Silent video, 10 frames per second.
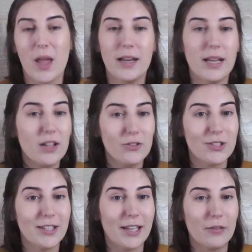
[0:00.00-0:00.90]
And
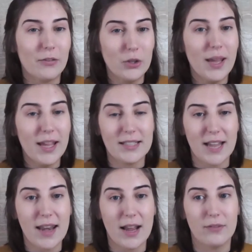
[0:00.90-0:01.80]
actually, if you hit
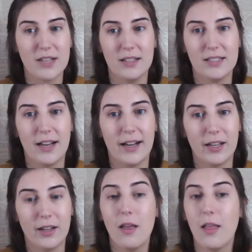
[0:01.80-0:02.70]
10 out of 10 a
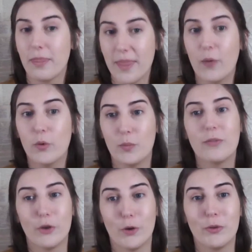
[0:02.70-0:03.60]
day, that would be
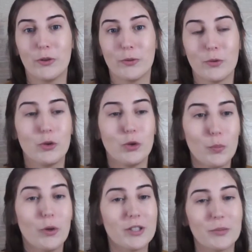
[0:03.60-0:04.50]
phenomenal. Your
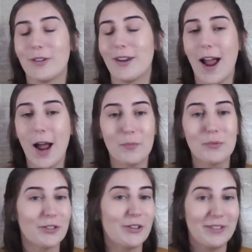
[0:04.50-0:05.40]
body would
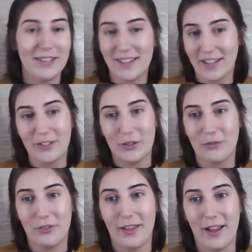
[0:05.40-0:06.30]
absolutely thank you
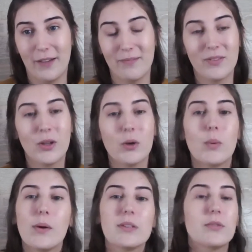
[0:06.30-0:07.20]
for that.
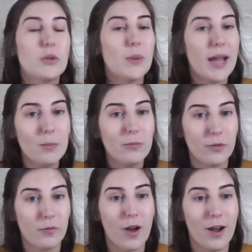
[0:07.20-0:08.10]
Whereas if you aim
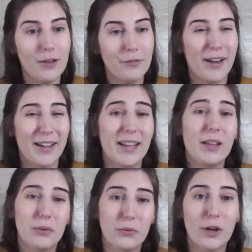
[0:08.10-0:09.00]
for 5 and
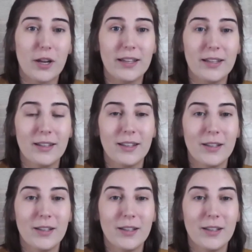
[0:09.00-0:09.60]
hit 3,